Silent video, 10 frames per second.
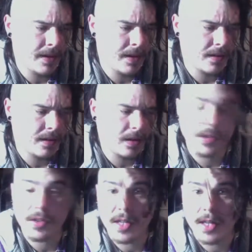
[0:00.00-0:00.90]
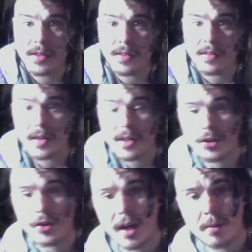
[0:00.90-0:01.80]
Just hold it down to select
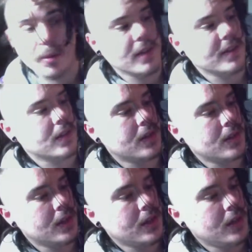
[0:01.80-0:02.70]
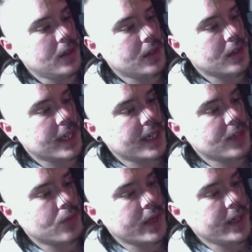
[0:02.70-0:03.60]
new atomizer. Okay, it's
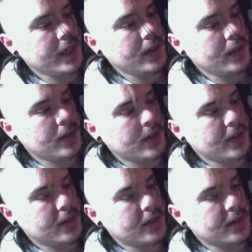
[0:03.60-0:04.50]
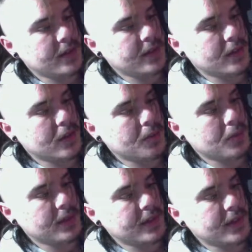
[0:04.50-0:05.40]
reading. It's
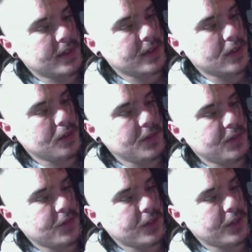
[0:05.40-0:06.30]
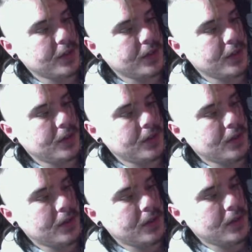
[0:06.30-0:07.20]
0.6 ohms. Very good.
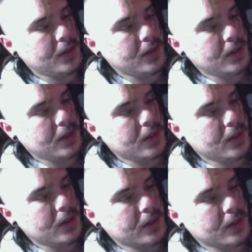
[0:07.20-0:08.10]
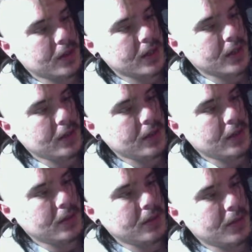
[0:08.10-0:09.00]
Okay.
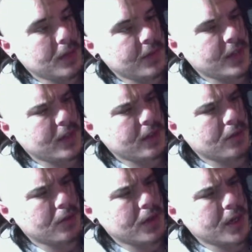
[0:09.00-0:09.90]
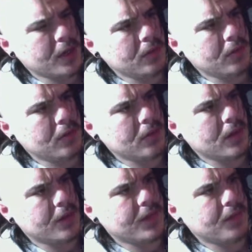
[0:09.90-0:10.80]
Puff count 3. I
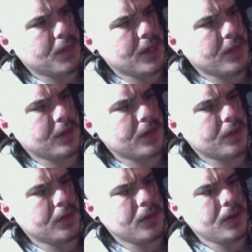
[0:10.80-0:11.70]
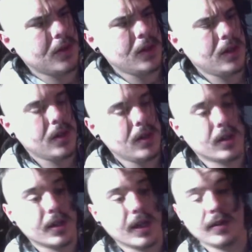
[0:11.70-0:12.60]
haven't even puffed it.
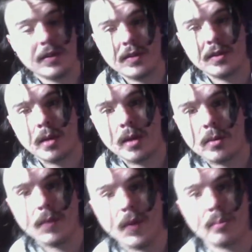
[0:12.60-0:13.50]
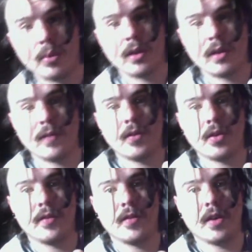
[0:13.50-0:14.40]
Okay, this is the moment. I've put it to
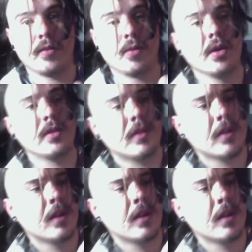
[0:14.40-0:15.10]
45 watts.